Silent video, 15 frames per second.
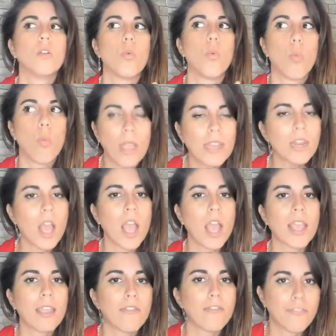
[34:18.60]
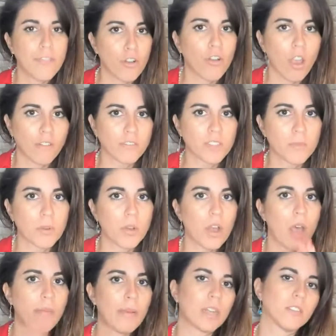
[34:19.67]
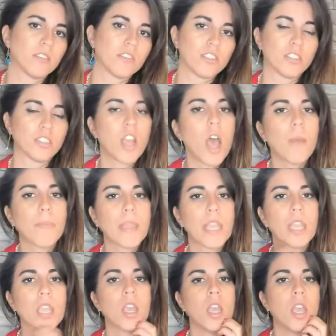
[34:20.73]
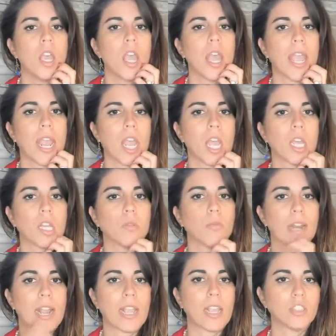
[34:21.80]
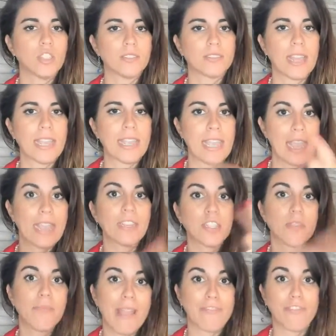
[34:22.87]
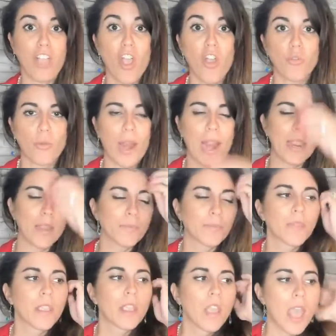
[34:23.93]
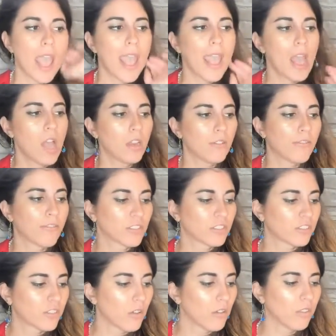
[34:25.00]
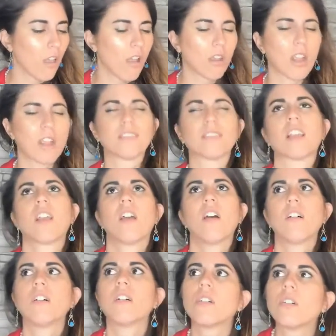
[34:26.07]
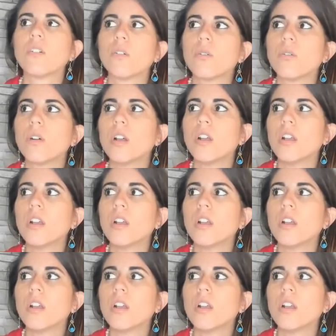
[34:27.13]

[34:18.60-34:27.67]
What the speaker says: When I feel comfortable about a certain topic and when I can just like get into my flow, right? And for so long I was like, oh,